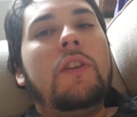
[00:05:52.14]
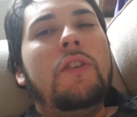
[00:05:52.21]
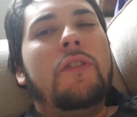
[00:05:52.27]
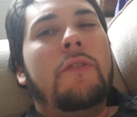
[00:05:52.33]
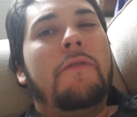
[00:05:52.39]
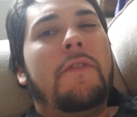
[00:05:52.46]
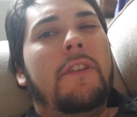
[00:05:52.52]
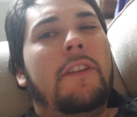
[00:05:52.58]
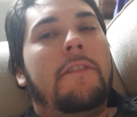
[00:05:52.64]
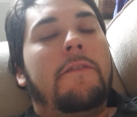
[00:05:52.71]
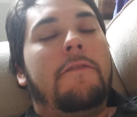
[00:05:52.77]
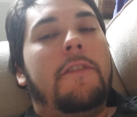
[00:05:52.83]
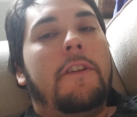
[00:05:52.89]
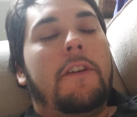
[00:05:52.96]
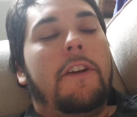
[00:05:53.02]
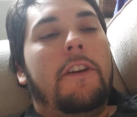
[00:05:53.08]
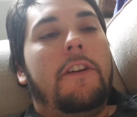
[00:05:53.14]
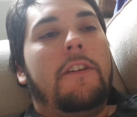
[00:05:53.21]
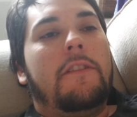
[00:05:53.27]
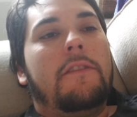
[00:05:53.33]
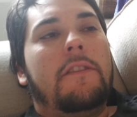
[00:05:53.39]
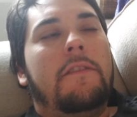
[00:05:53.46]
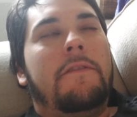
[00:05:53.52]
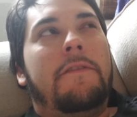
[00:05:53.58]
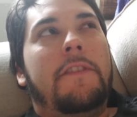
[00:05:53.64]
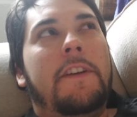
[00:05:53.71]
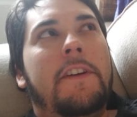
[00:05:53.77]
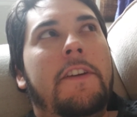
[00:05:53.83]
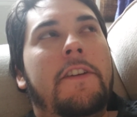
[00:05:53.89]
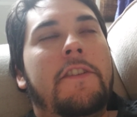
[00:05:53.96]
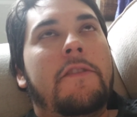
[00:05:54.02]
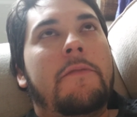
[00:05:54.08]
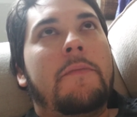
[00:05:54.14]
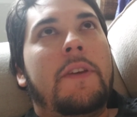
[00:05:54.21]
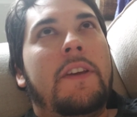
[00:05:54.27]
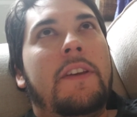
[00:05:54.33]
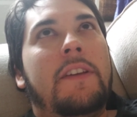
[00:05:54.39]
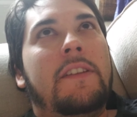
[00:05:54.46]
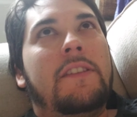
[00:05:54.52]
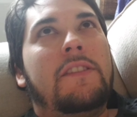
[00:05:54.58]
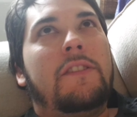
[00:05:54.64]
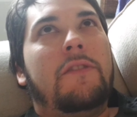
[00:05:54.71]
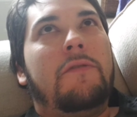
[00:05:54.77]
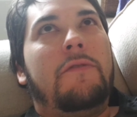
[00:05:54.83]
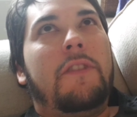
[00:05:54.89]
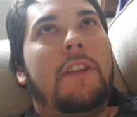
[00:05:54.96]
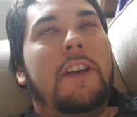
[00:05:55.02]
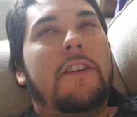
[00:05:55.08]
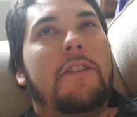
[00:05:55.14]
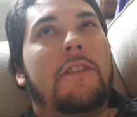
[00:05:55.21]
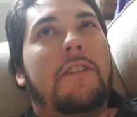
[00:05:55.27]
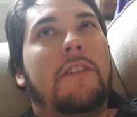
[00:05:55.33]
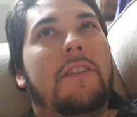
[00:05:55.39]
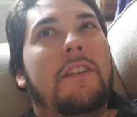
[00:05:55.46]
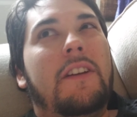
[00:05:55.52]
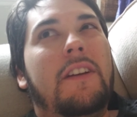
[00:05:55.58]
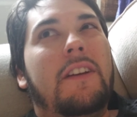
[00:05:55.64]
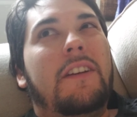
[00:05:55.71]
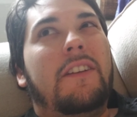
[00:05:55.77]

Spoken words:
you feel inferior. Inferior means you feel like you're